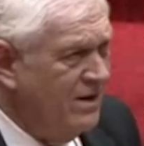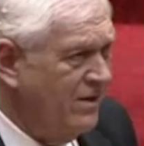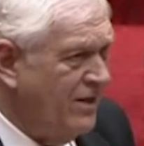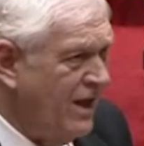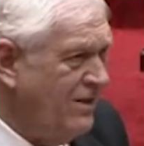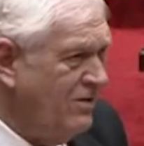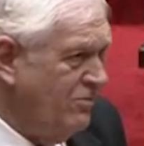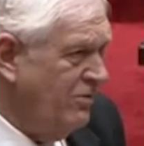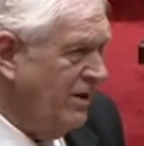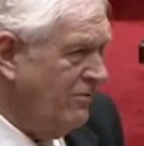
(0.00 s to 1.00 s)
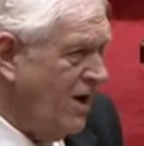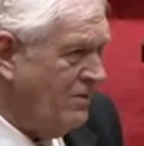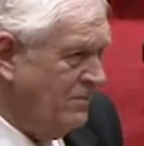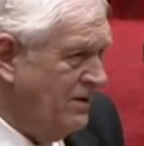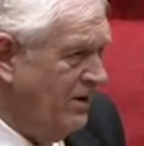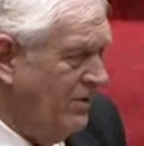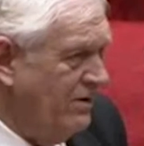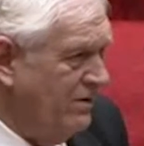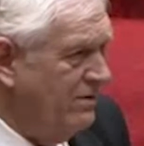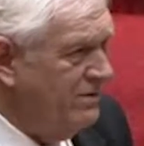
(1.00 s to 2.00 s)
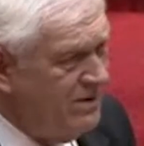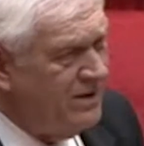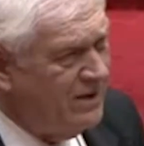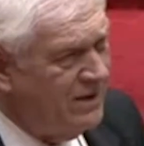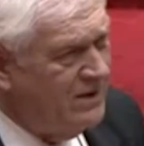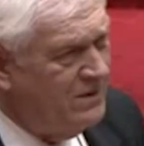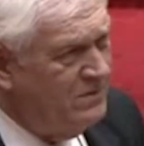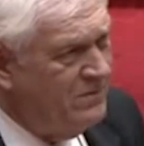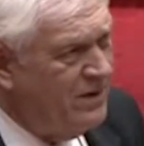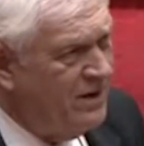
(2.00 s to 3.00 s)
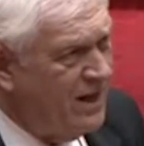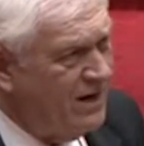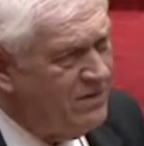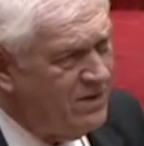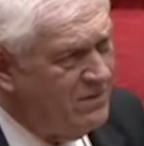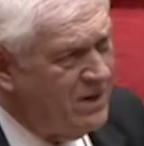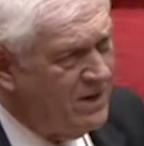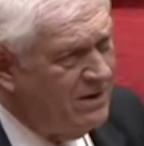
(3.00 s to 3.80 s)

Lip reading: And that's really rock material, a lot of cement,